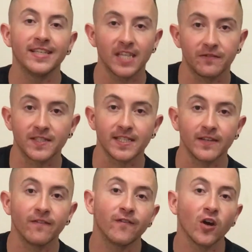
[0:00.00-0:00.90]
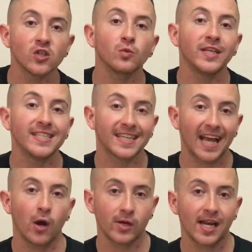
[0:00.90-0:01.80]
deficit, first we need to
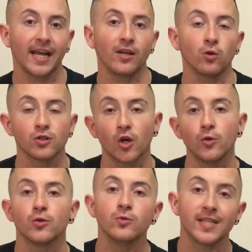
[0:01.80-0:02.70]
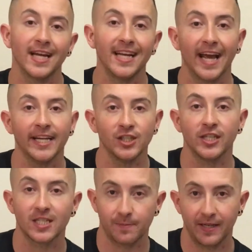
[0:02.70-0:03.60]
calculate your total daily energy
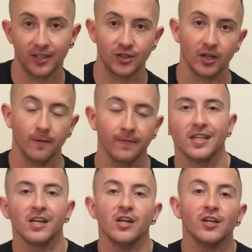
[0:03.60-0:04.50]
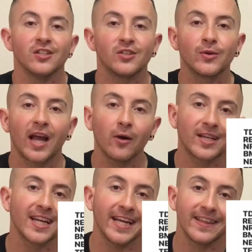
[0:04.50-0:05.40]
expenditure. To
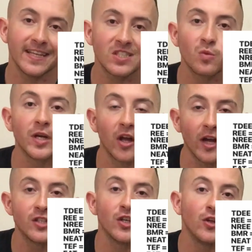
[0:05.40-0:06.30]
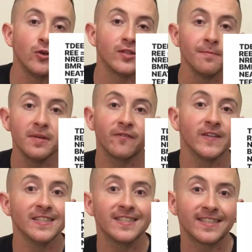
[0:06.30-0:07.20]
calculate this, we're going to use the
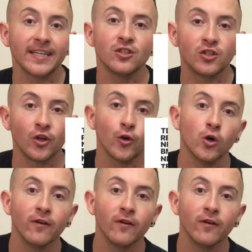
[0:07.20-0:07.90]
Mifflin-St. Jeor